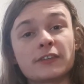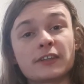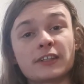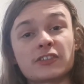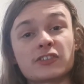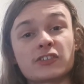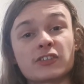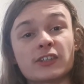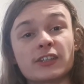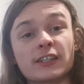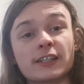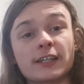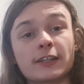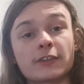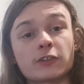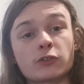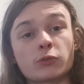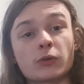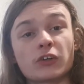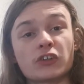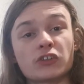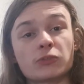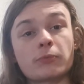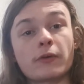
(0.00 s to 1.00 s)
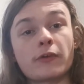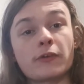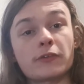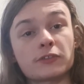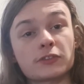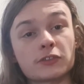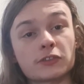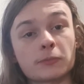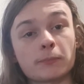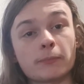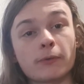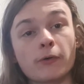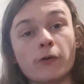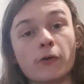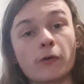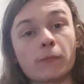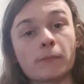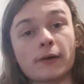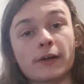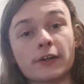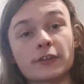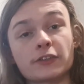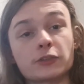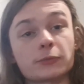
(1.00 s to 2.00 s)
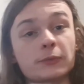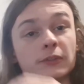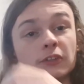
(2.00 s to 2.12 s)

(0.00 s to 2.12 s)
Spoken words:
necessarily get to experience as a Portal Master,